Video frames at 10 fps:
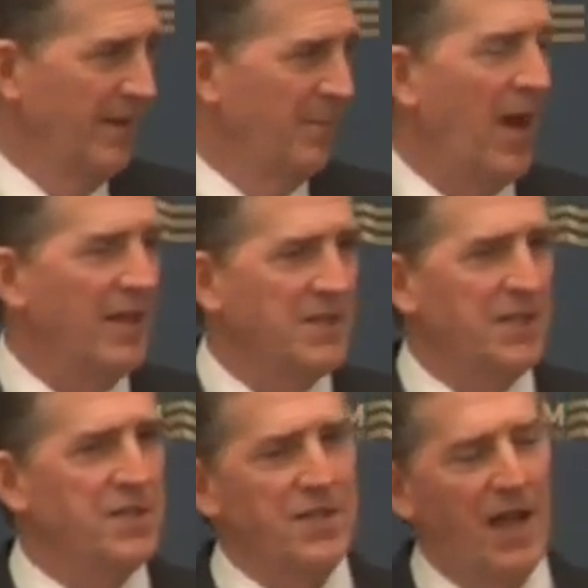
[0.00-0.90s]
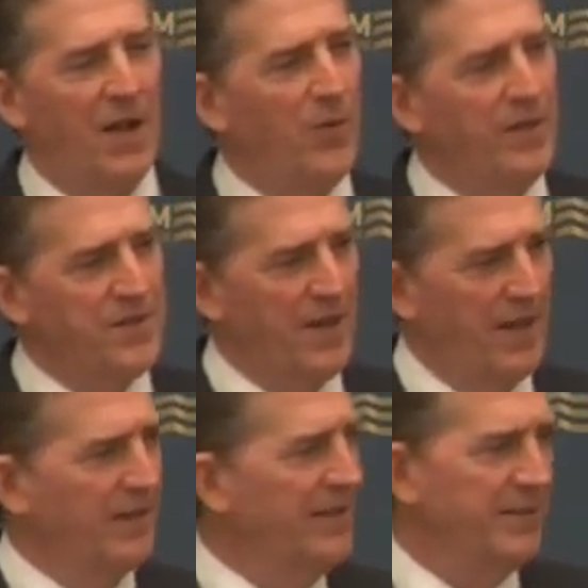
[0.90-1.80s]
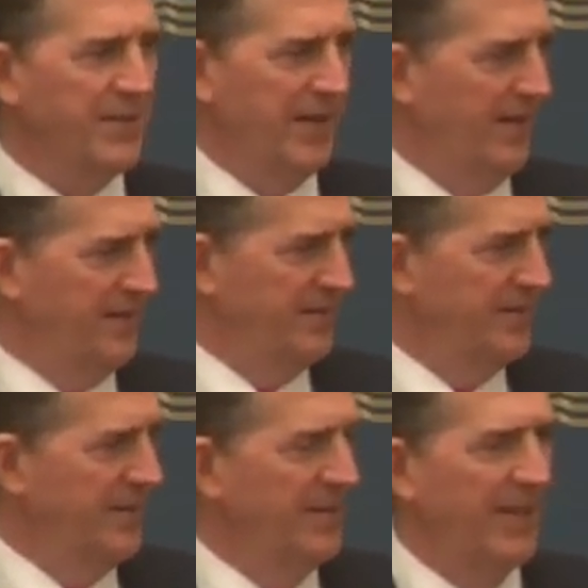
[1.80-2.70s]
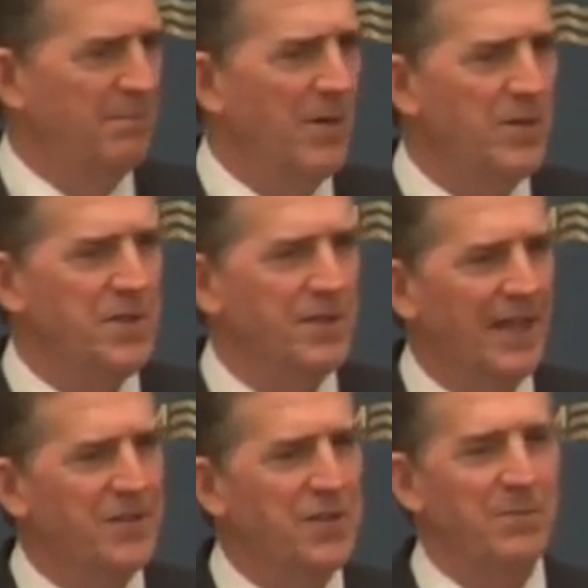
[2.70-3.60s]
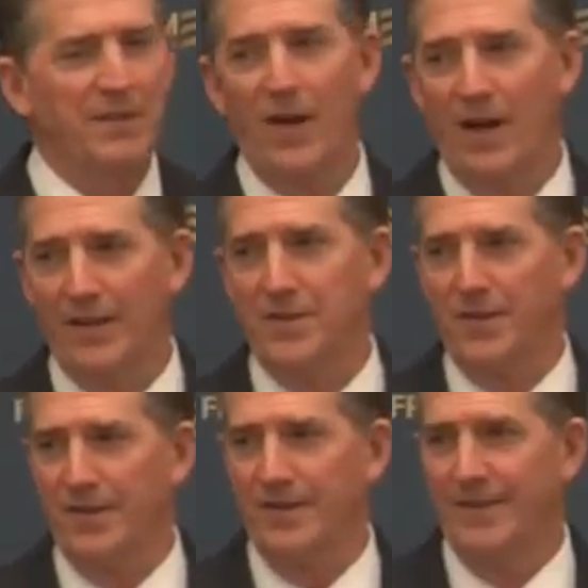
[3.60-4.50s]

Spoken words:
Politics is how we decide to live together. And most of that should be voluntary.